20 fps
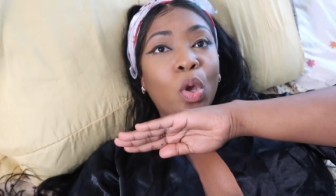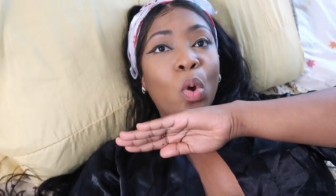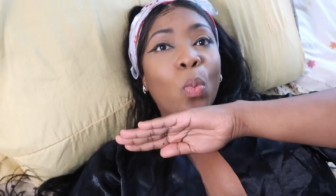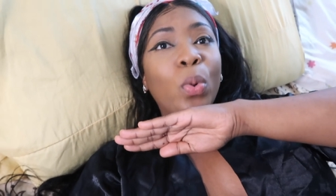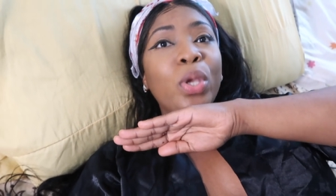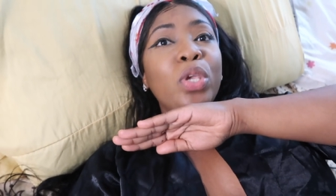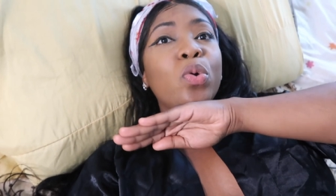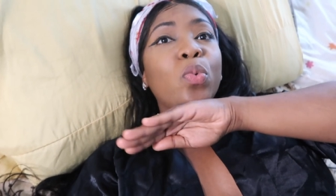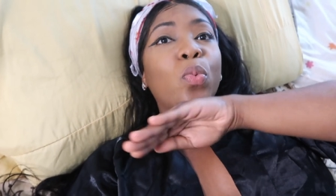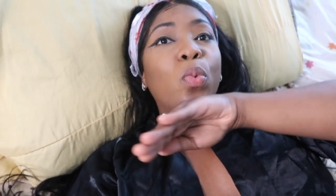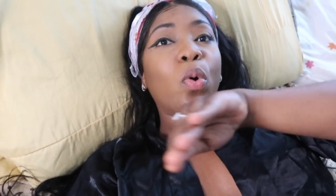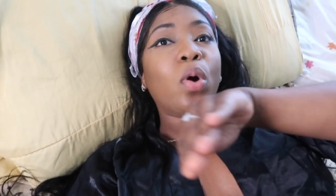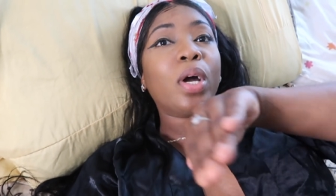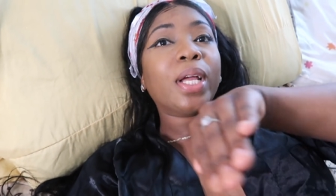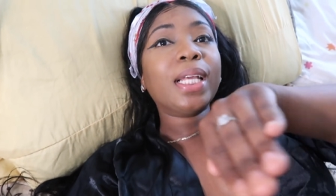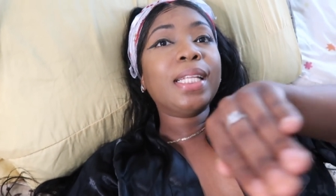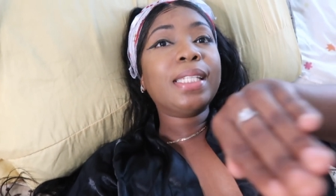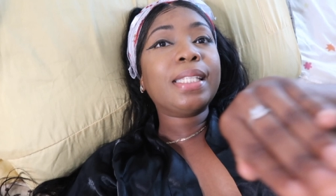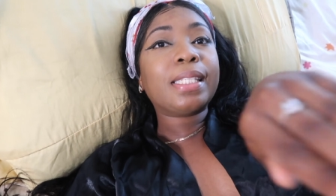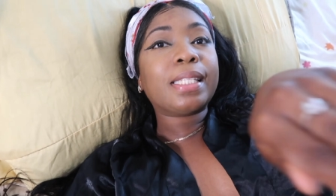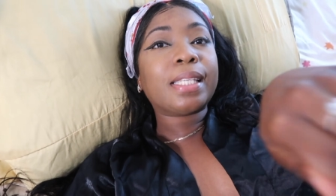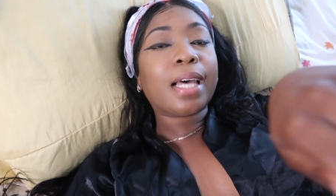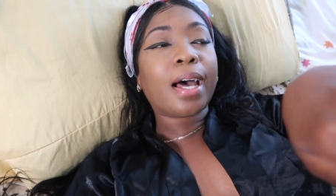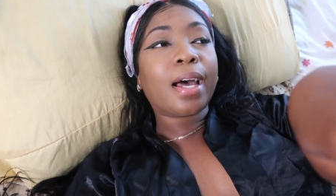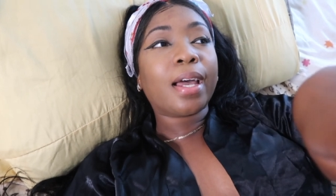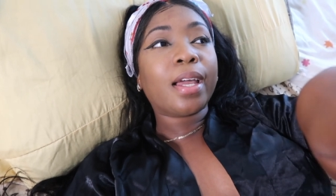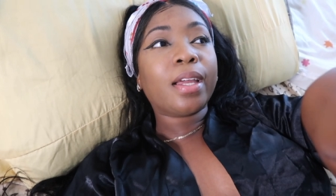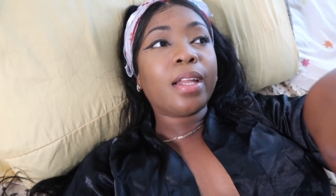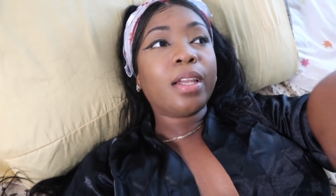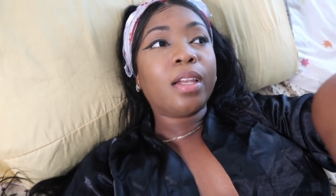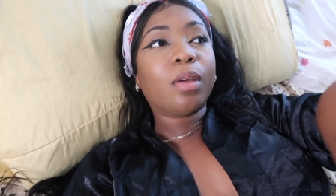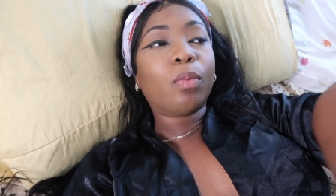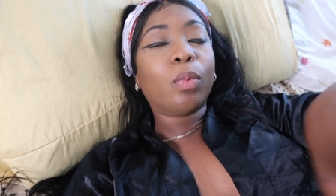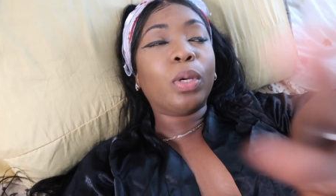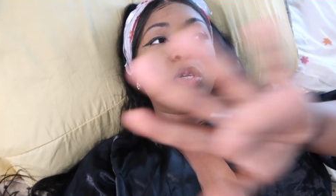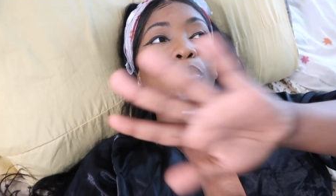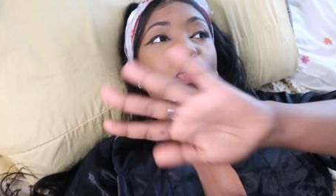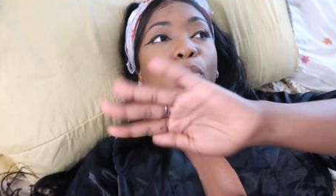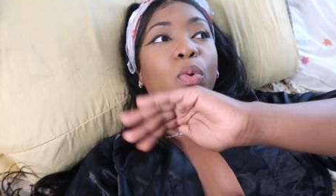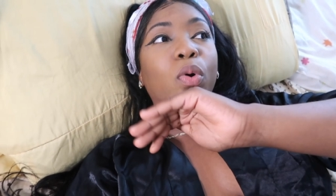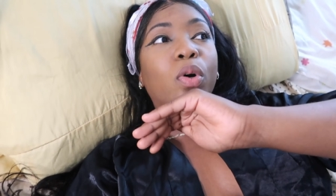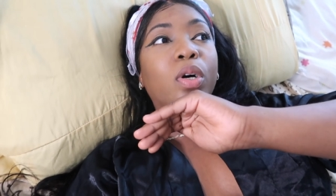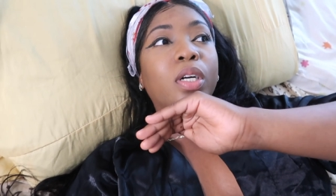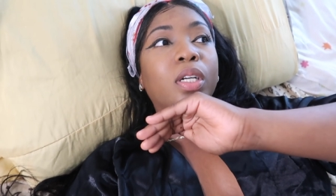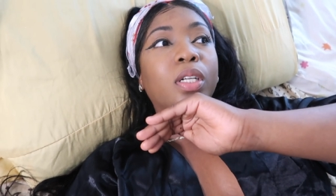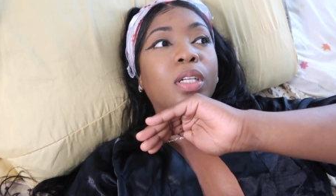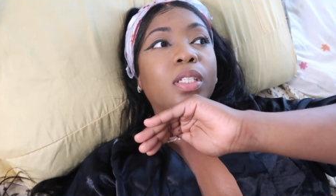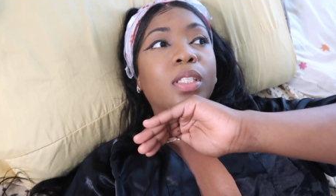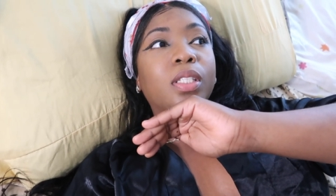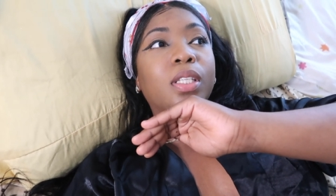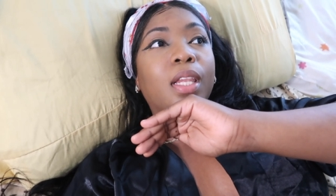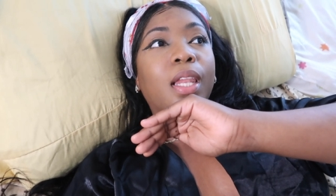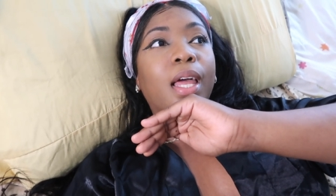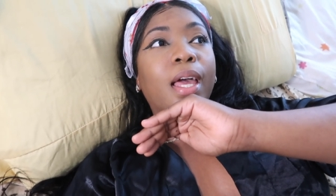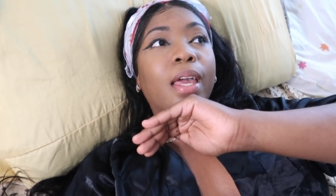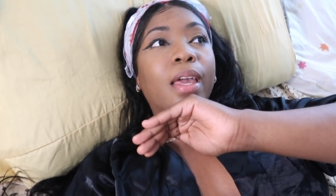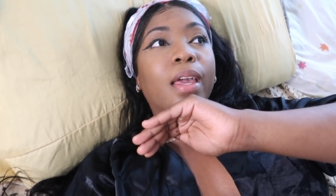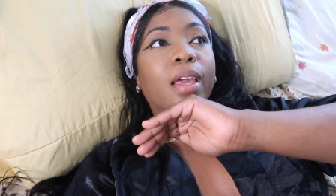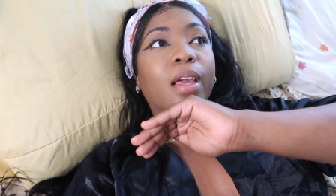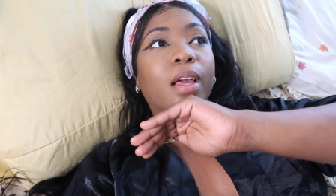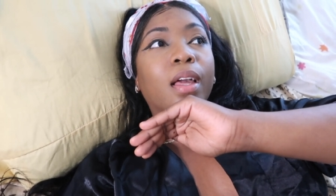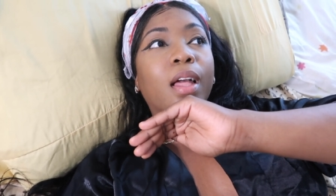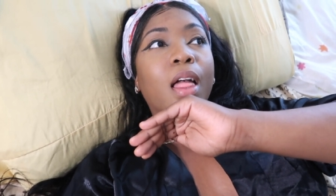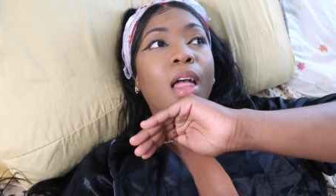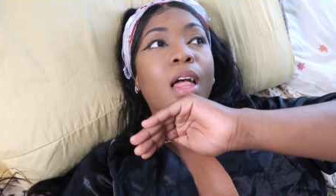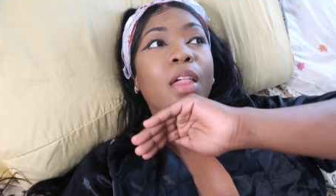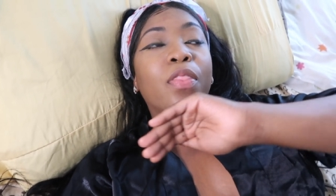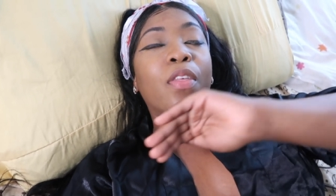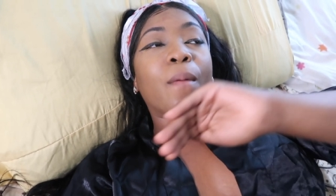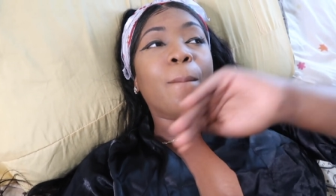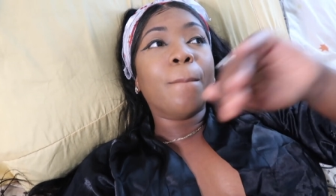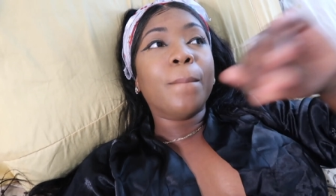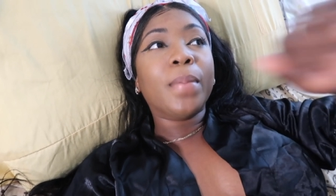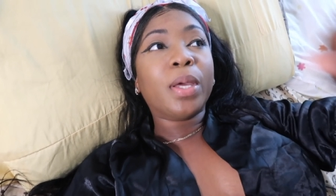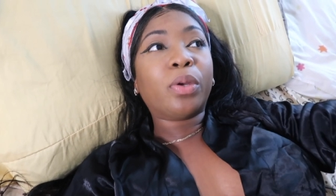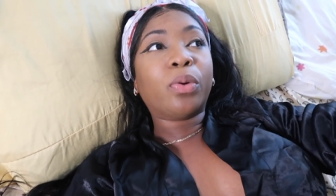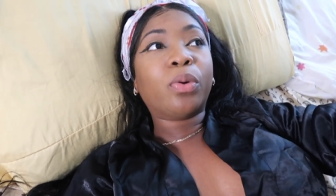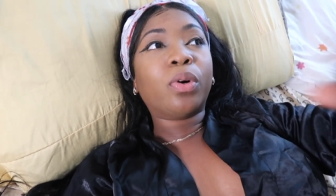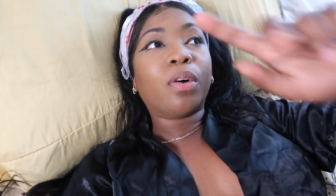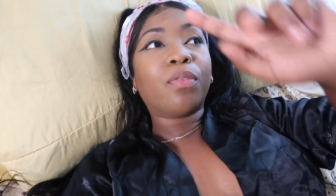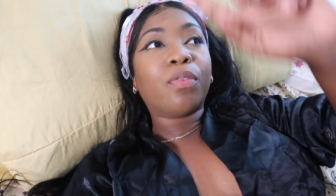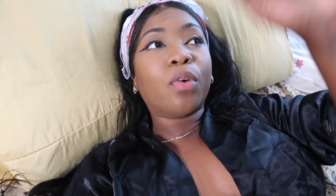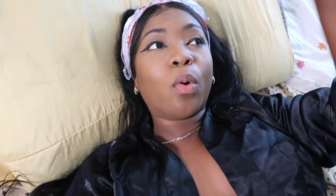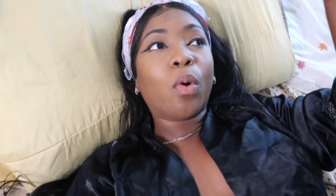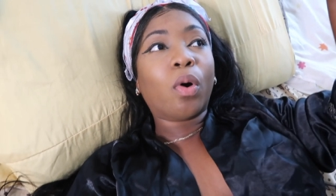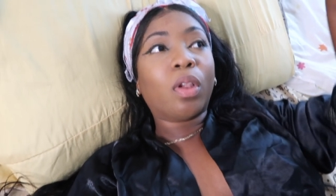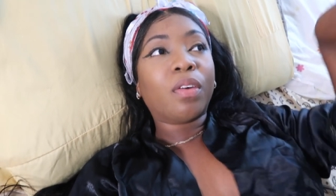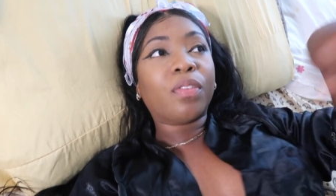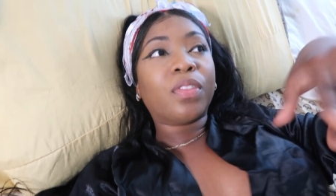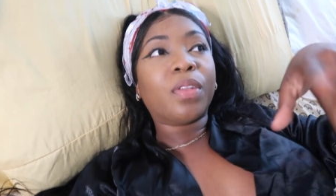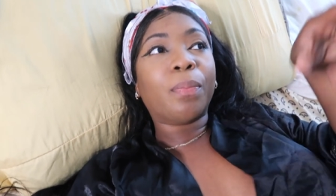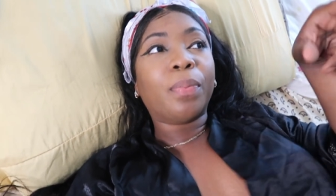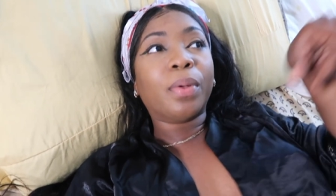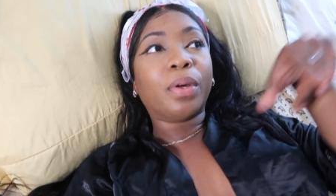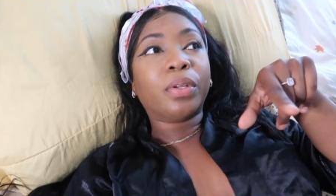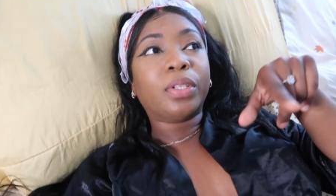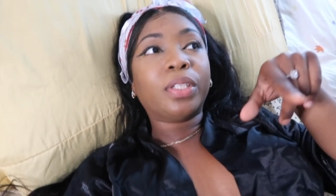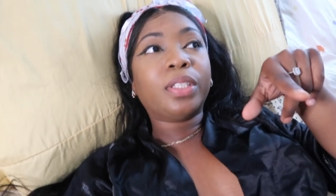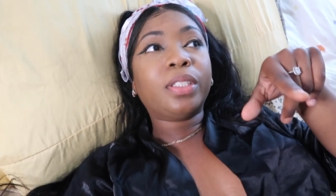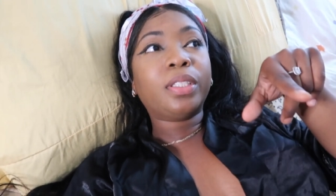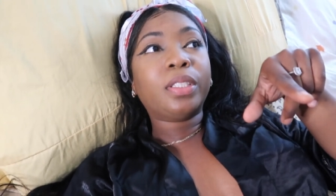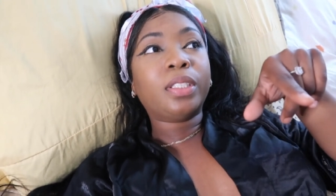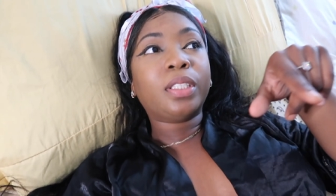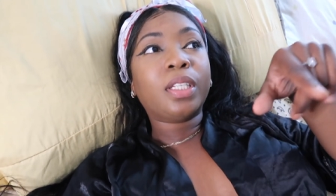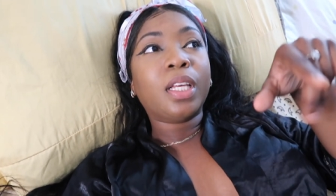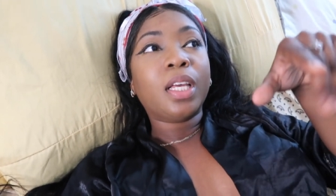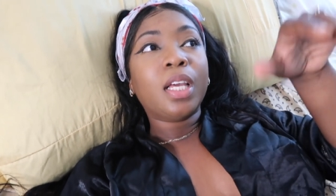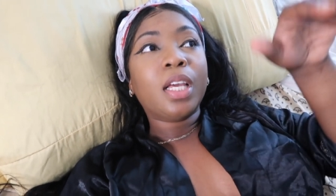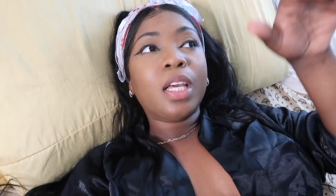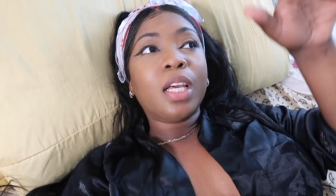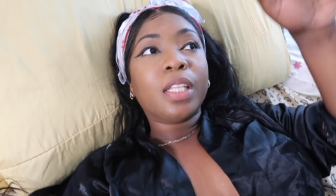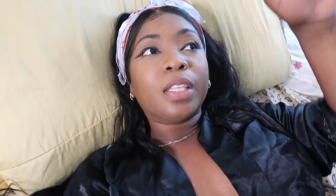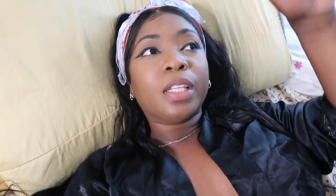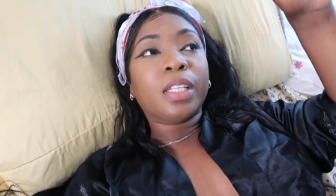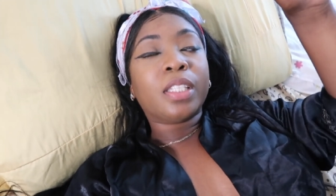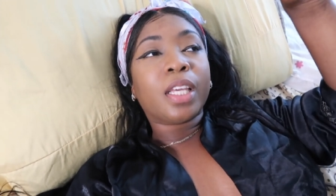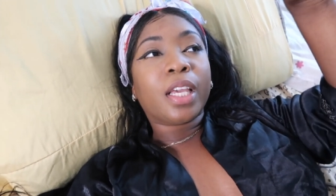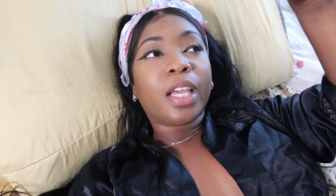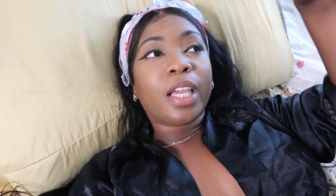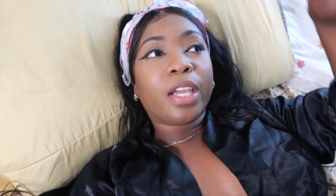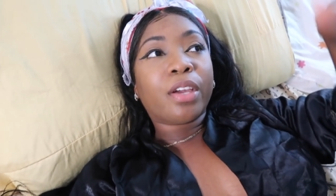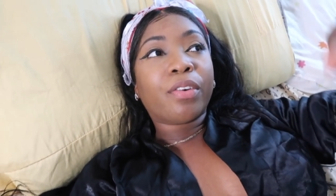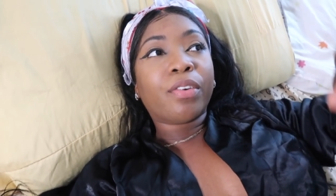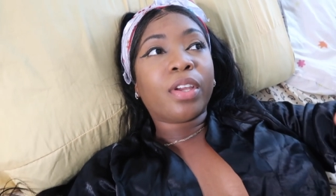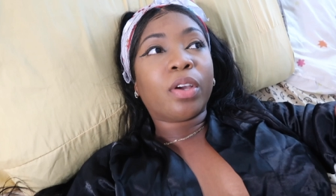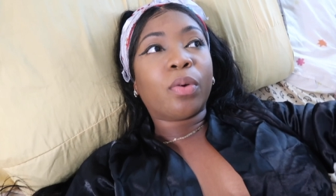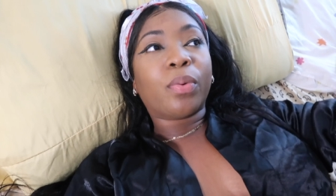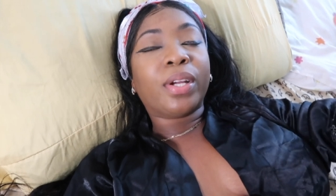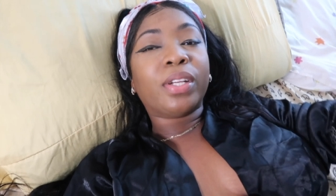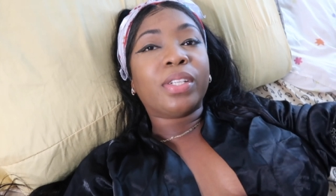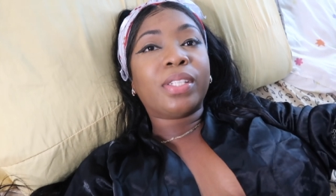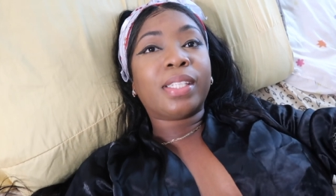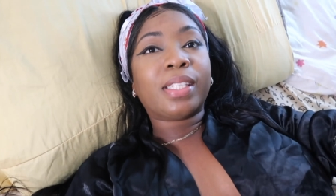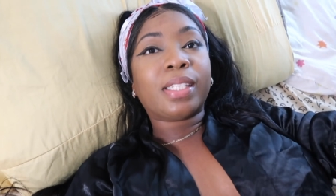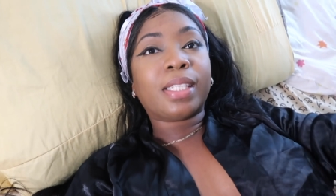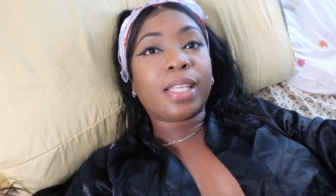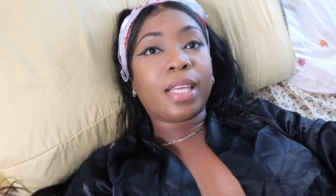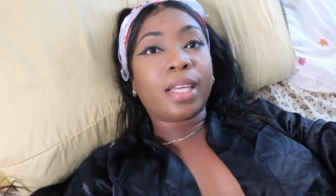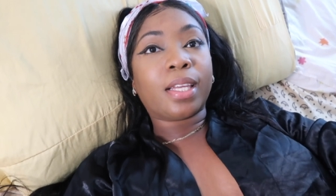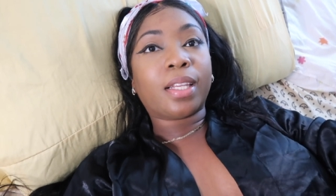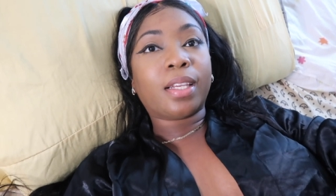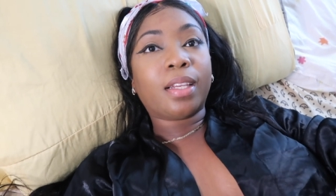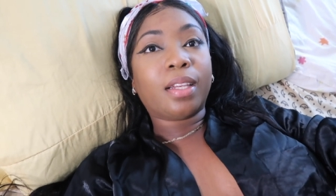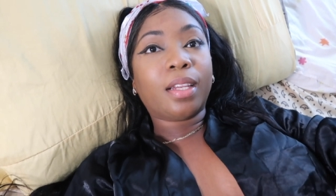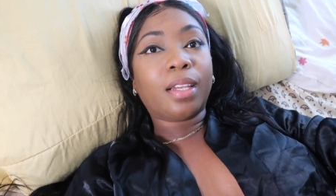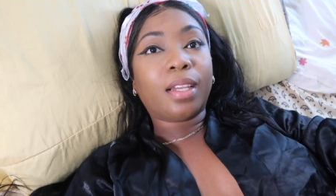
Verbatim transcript: when you walk inside when you walk to like the middle of all of the buildings there's an area where you sit